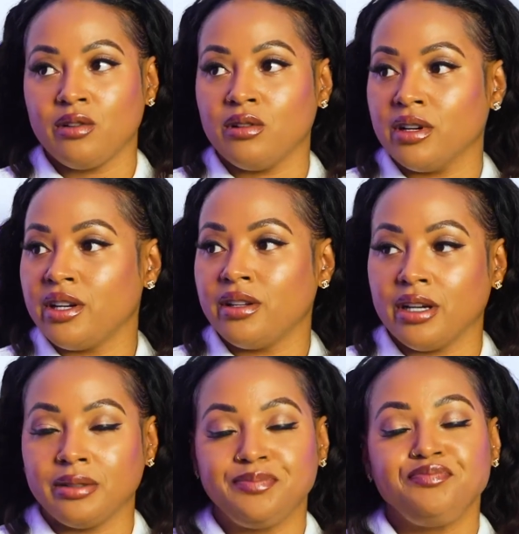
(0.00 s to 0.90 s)

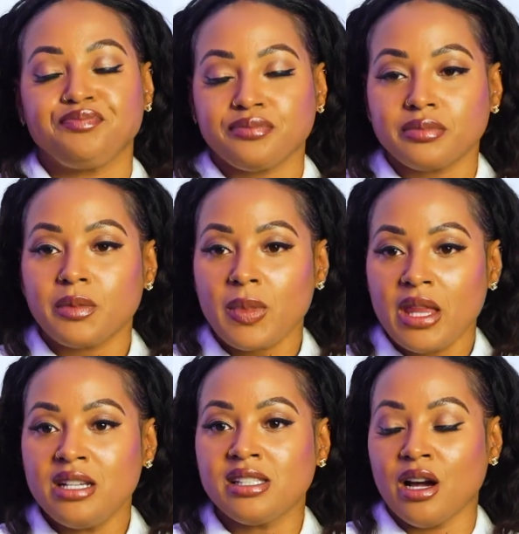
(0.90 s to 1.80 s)
or.
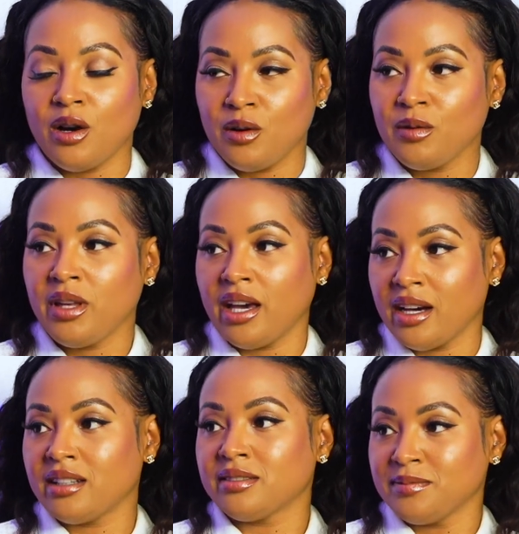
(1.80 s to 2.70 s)
So yeah.